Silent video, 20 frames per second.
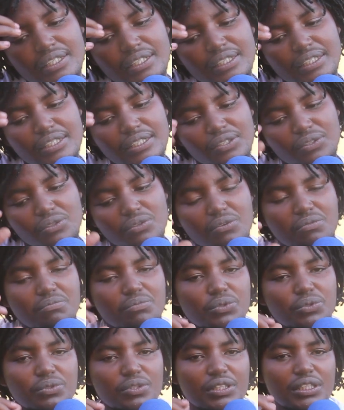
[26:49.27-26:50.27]
So
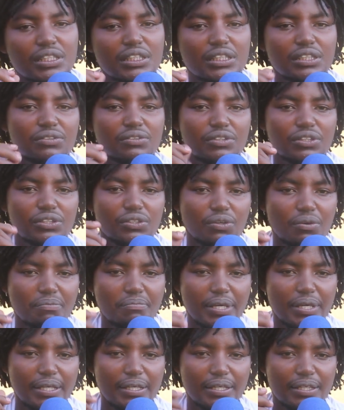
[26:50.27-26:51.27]
umuntu ni ikintu
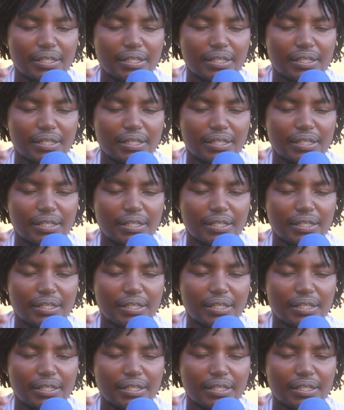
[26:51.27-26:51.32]
gikomeye,